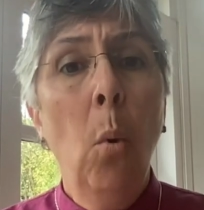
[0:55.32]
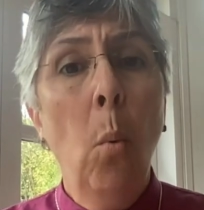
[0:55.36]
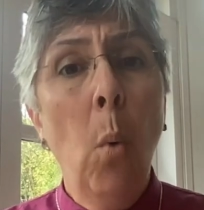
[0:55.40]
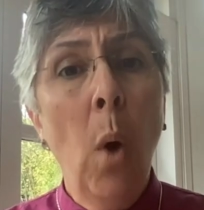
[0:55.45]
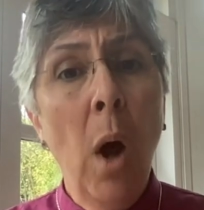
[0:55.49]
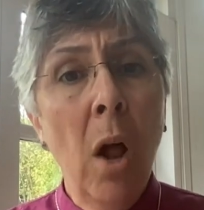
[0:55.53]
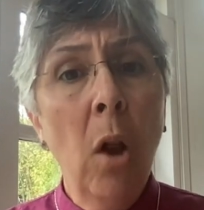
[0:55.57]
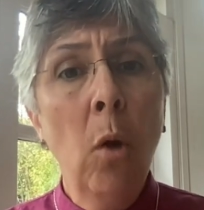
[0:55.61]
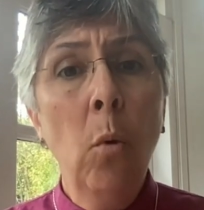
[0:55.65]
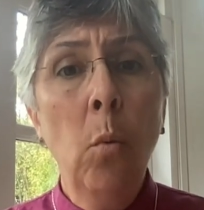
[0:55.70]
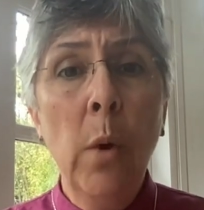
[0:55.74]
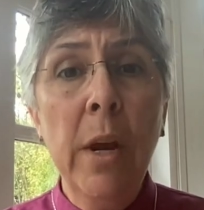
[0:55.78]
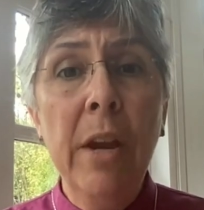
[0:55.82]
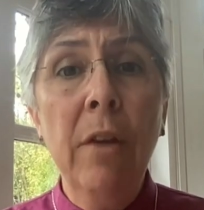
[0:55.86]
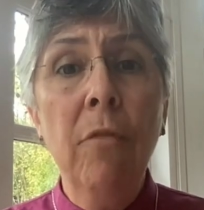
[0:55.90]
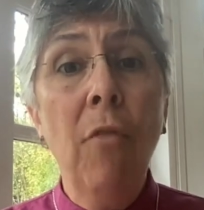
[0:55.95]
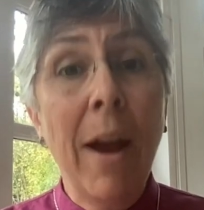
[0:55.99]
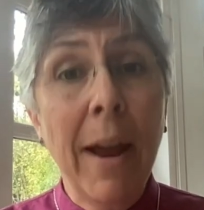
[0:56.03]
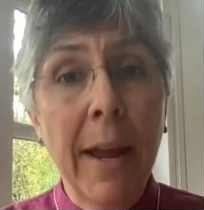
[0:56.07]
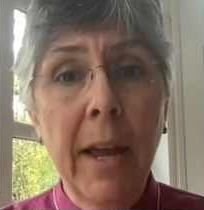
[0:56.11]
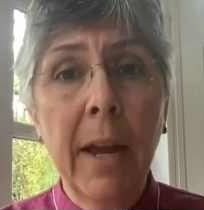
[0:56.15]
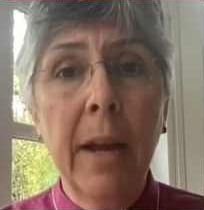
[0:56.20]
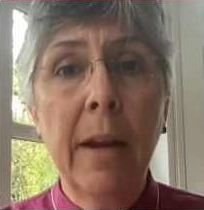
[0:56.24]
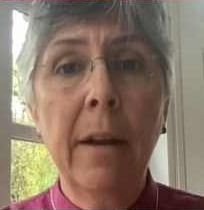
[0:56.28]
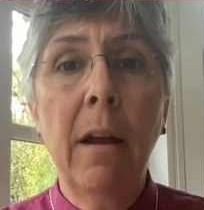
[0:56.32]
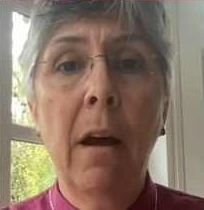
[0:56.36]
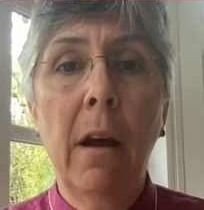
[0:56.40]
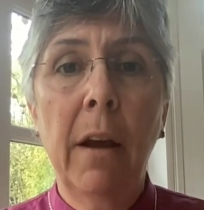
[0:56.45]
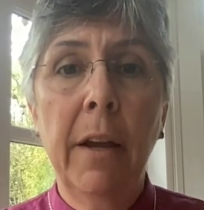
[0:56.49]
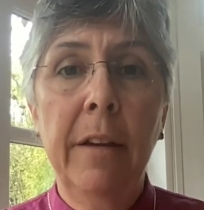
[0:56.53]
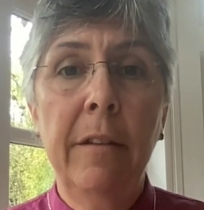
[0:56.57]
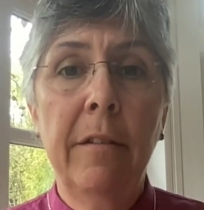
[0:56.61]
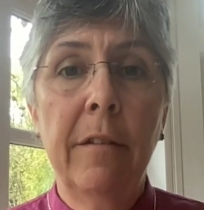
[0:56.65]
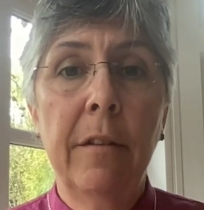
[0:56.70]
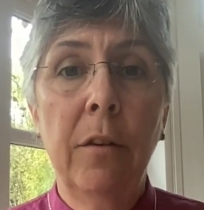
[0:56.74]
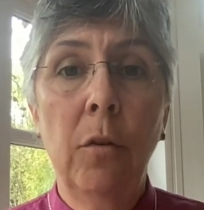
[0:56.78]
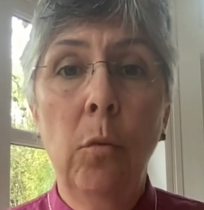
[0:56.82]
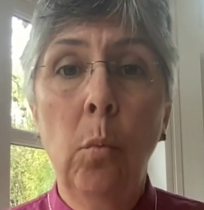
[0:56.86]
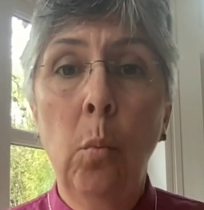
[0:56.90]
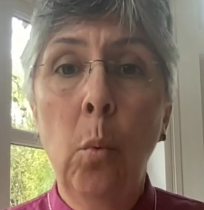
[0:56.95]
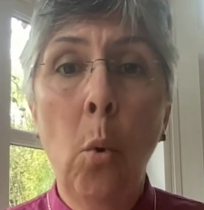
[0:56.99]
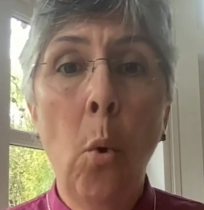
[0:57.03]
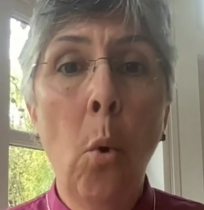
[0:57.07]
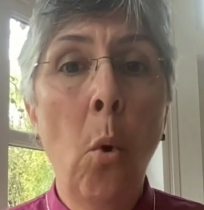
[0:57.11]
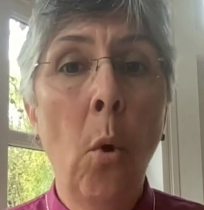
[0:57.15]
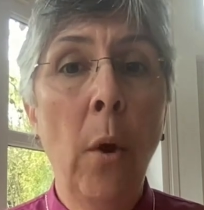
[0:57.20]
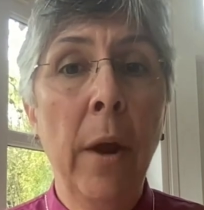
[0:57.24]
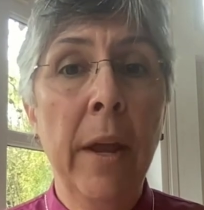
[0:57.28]
While we recognise that
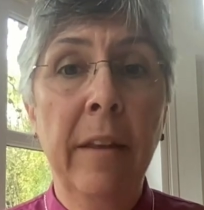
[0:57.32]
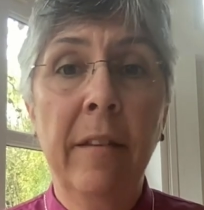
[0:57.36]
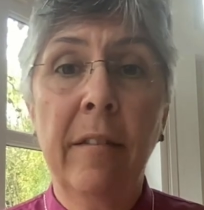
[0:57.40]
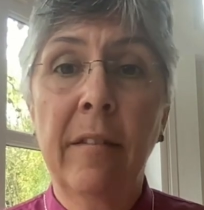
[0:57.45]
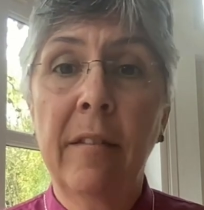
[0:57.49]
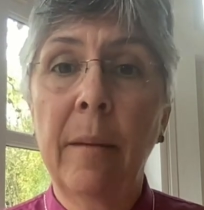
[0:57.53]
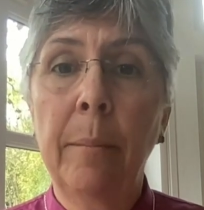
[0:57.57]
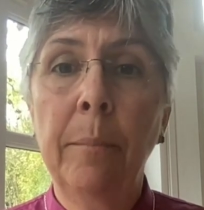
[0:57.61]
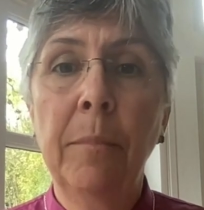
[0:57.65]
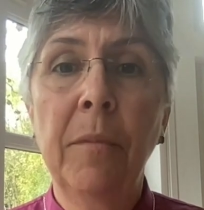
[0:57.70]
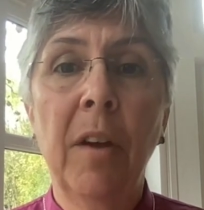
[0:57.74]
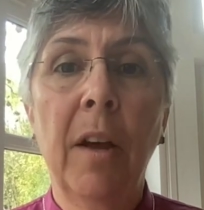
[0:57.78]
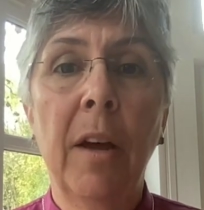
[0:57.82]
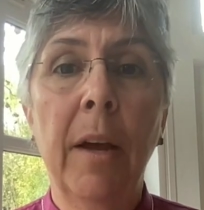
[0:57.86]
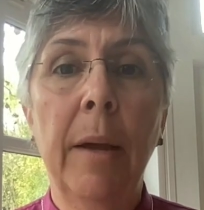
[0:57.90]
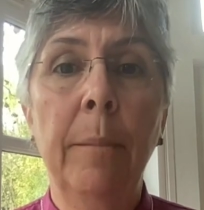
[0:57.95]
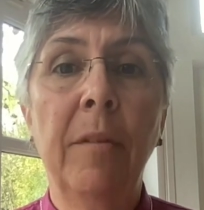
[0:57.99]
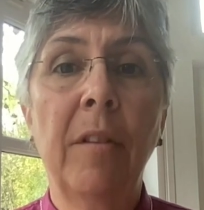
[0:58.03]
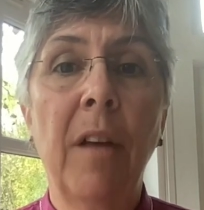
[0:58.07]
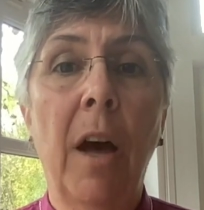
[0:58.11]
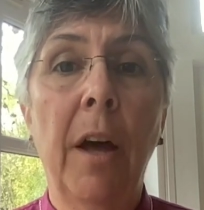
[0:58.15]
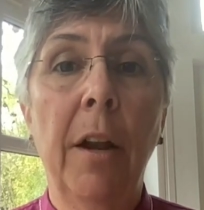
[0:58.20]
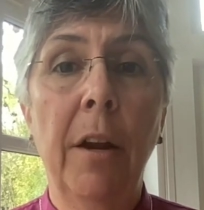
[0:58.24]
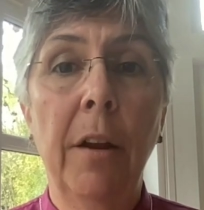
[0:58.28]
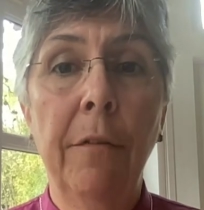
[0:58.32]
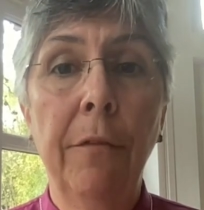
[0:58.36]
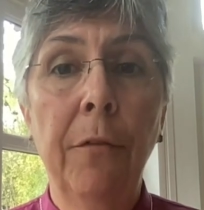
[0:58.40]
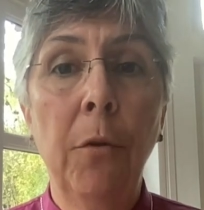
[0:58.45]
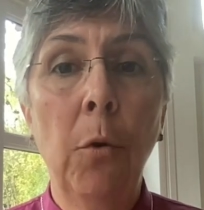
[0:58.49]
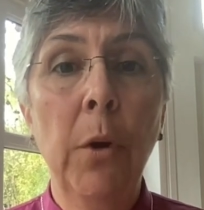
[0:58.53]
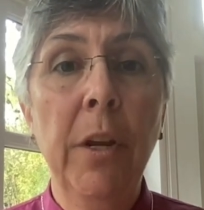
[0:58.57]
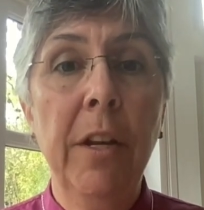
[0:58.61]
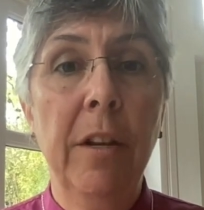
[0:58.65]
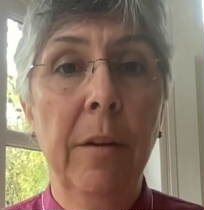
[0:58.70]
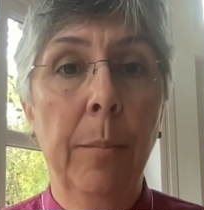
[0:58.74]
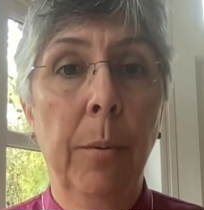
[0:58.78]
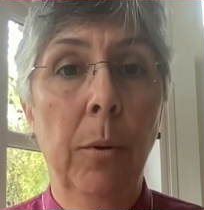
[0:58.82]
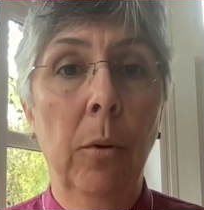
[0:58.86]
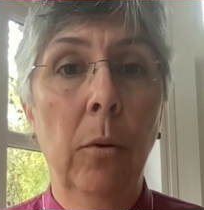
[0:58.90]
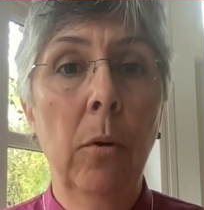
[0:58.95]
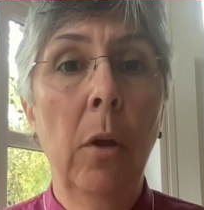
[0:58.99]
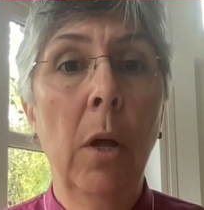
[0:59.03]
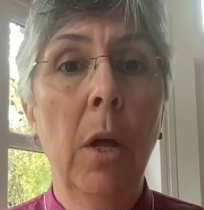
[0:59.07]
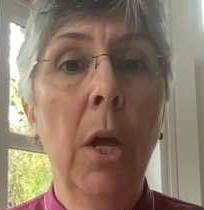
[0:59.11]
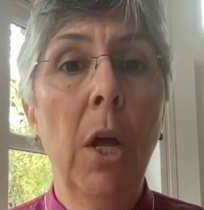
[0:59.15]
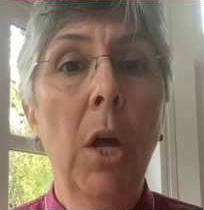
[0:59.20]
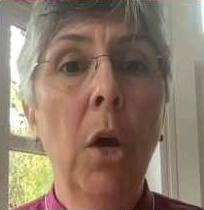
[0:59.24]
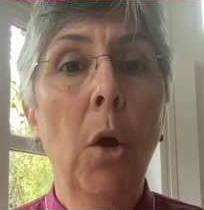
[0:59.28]
war is sometimes
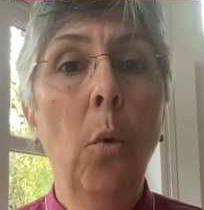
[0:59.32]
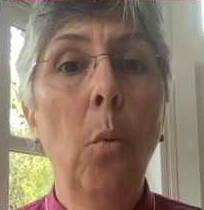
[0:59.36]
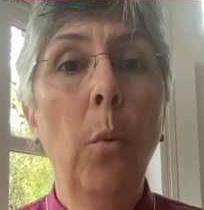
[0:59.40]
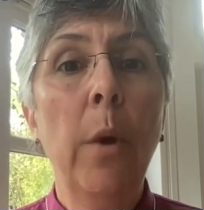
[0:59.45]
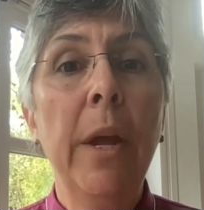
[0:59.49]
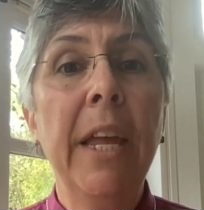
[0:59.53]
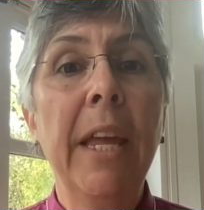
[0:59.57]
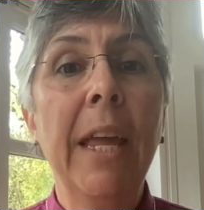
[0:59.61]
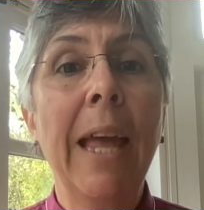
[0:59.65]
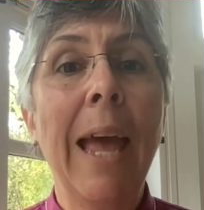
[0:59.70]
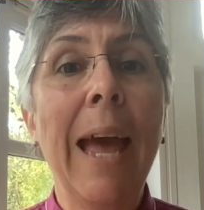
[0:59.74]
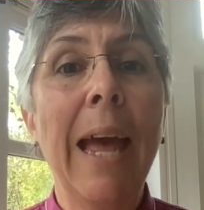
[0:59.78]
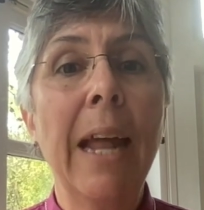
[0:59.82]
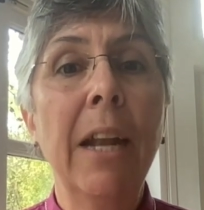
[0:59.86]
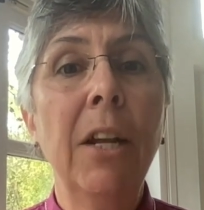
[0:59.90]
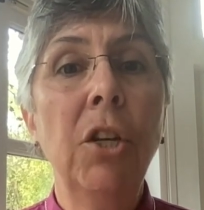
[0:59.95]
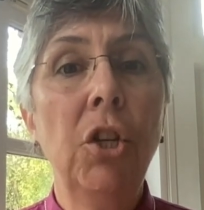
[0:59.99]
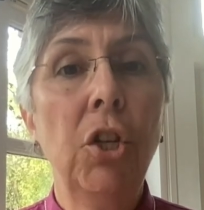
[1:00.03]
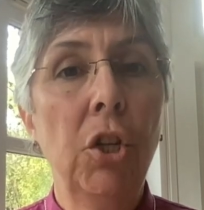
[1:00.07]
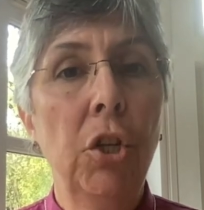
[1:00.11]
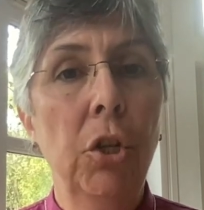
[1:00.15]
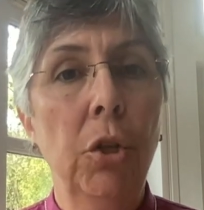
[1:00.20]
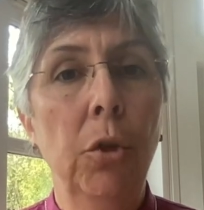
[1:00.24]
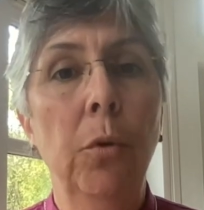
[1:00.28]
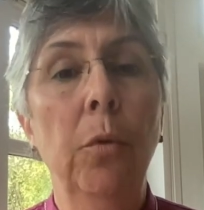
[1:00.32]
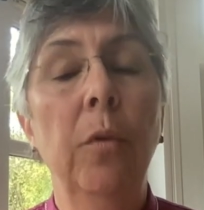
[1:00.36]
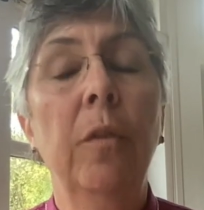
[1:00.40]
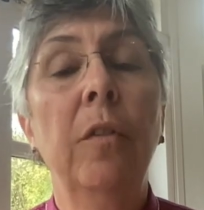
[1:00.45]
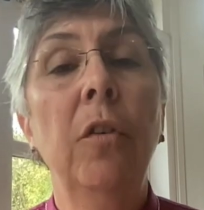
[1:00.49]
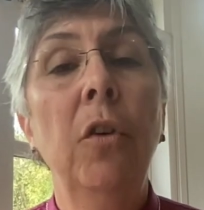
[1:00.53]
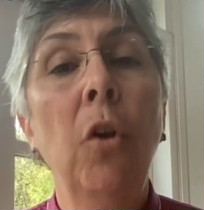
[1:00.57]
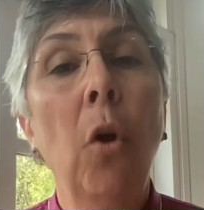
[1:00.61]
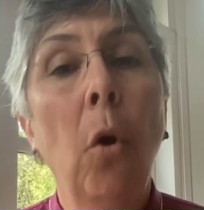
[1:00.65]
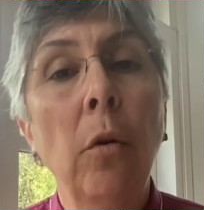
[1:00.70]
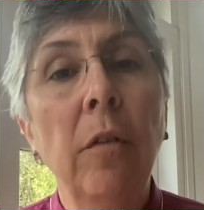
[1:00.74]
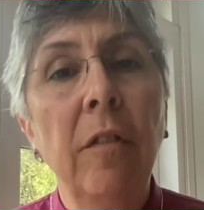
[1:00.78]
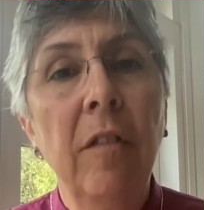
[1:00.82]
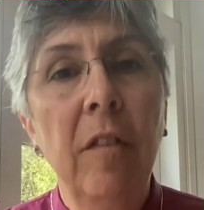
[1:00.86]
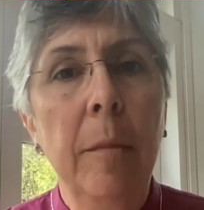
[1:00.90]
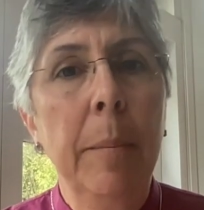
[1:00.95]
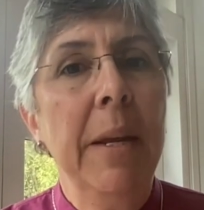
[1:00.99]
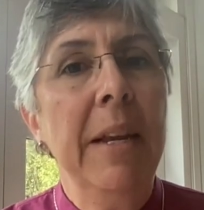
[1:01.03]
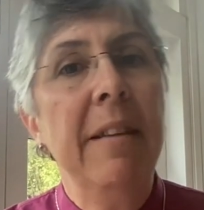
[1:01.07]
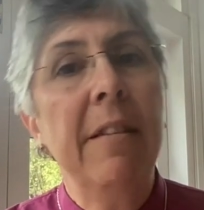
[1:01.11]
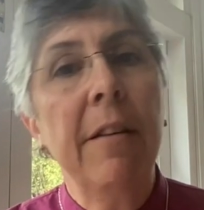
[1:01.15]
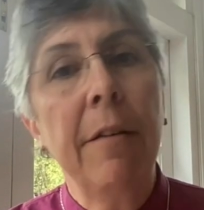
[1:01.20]
unavoidable, we can choose not to be